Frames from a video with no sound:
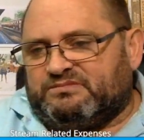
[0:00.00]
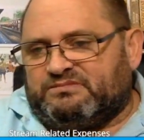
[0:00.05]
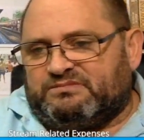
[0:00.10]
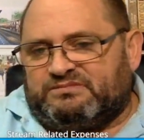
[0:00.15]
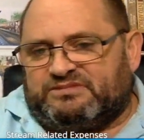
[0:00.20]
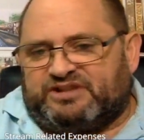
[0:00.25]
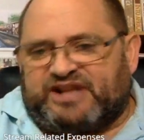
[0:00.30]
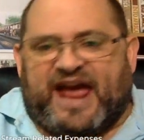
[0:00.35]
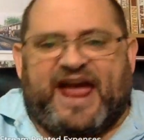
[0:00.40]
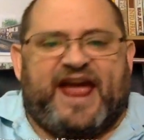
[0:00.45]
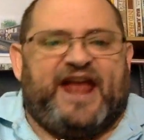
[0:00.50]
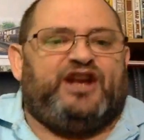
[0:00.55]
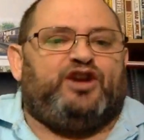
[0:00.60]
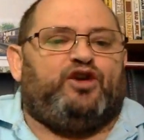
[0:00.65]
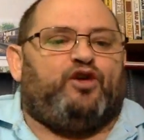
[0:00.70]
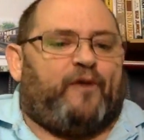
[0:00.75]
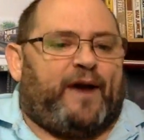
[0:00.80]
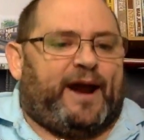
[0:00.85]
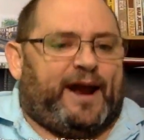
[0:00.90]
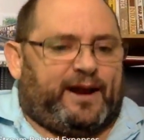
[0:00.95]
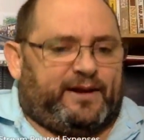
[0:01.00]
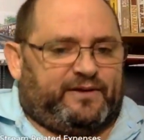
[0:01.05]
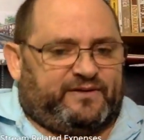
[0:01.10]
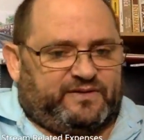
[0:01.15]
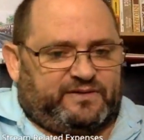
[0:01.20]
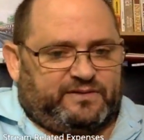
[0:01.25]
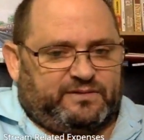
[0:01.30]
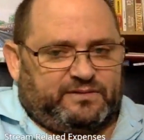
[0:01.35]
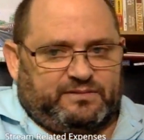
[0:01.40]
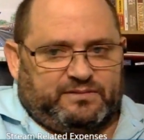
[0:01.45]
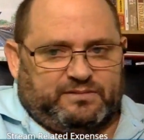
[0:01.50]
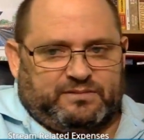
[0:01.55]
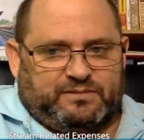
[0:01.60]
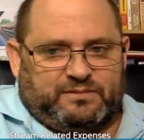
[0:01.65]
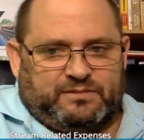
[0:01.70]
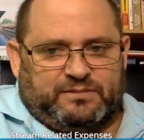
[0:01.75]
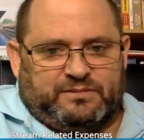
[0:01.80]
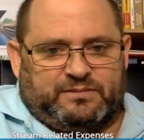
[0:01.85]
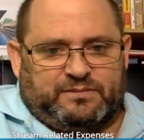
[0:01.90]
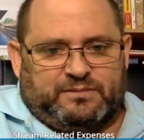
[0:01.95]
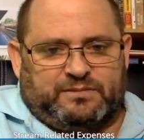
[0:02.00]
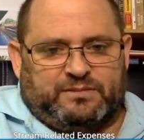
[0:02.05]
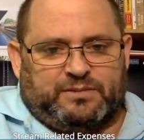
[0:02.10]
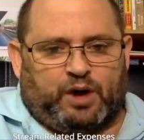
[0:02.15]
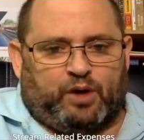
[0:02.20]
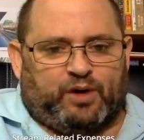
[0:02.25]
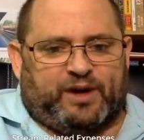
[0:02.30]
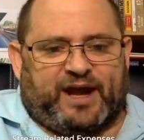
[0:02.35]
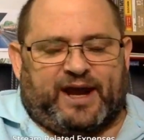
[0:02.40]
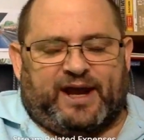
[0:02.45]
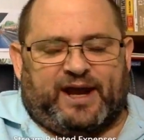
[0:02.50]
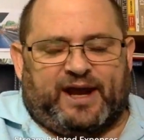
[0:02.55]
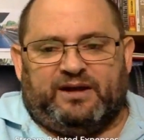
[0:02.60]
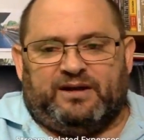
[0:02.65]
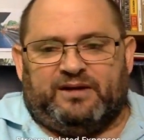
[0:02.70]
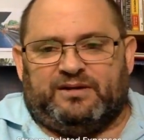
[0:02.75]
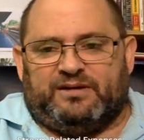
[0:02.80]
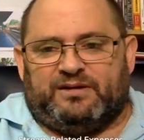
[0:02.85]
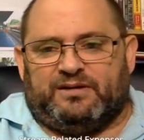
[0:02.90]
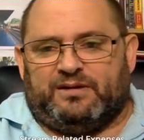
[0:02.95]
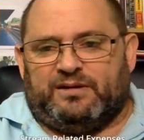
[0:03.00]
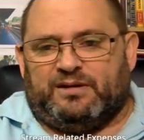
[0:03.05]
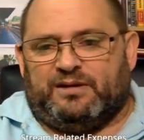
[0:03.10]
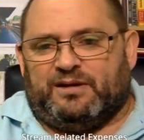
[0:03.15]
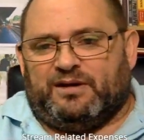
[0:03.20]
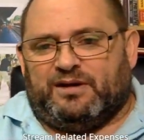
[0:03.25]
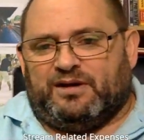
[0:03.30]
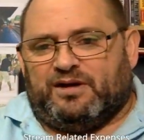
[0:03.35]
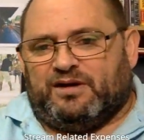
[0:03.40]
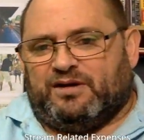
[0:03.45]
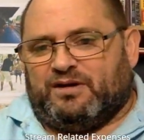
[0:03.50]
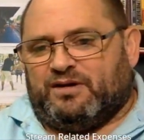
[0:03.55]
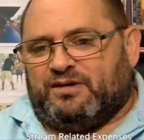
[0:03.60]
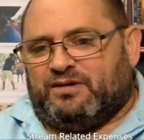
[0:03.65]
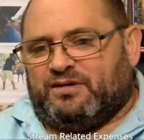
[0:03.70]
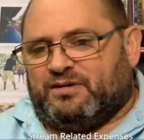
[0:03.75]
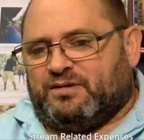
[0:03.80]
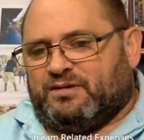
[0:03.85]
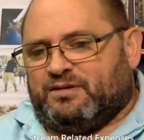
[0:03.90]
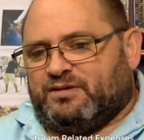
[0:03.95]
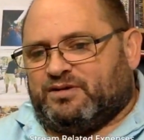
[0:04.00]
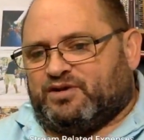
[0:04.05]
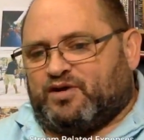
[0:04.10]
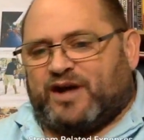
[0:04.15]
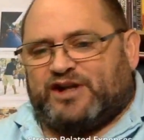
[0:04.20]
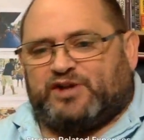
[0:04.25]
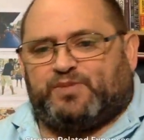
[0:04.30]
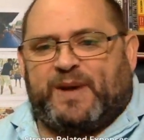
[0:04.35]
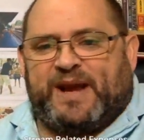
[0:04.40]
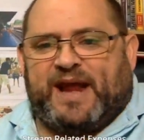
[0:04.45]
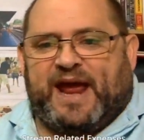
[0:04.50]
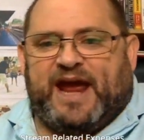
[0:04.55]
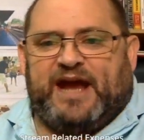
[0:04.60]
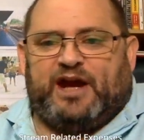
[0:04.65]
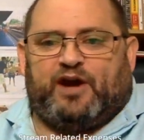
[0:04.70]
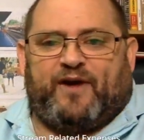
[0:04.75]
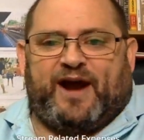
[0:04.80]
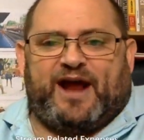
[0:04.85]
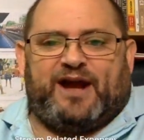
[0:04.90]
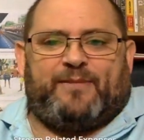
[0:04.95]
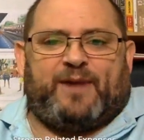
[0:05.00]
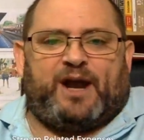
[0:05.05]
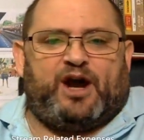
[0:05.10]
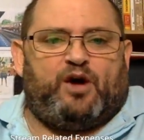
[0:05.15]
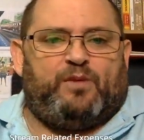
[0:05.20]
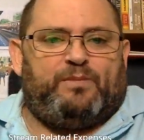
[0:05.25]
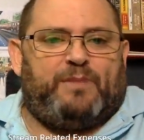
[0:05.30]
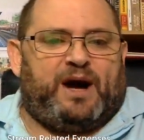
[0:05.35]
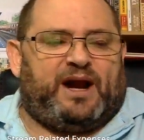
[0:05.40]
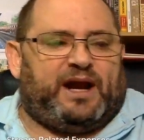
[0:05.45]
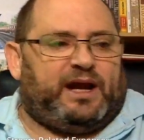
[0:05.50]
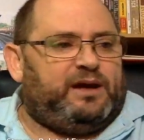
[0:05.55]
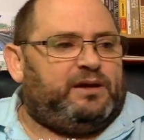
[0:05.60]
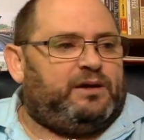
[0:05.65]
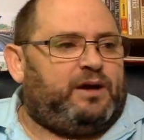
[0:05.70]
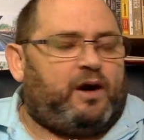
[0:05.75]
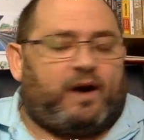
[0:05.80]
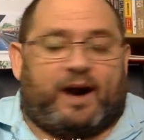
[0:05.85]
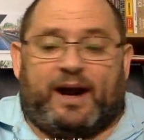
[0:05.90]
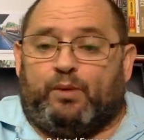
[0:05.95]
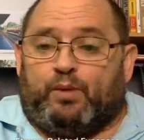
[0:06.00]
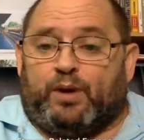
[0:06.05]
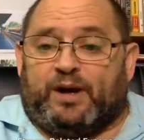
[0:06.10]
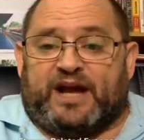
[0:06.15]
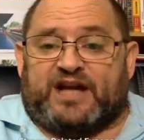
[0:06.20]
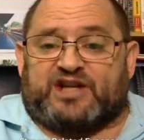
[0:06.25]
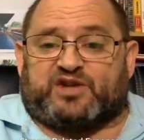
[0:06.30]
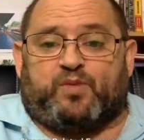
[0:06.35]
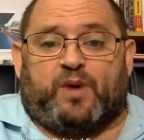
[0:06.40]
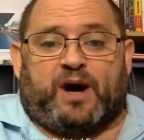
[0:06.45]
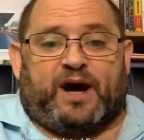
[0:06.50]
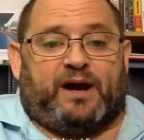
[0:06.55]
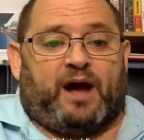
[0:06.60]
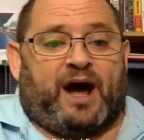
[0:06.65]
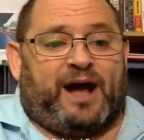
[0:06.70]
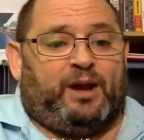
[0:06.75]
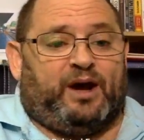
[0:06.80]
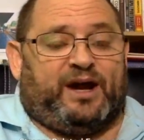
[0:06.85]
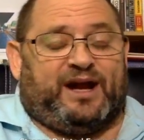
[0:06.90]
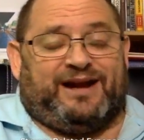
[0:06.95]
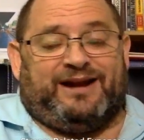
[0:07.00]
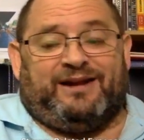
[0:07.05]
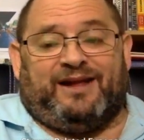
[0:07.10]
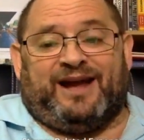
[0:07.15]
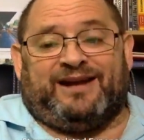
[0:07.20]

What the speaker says: 10 grand. Okay? So I spent 8 grand of my own money. All right, well, guess what? I look at it like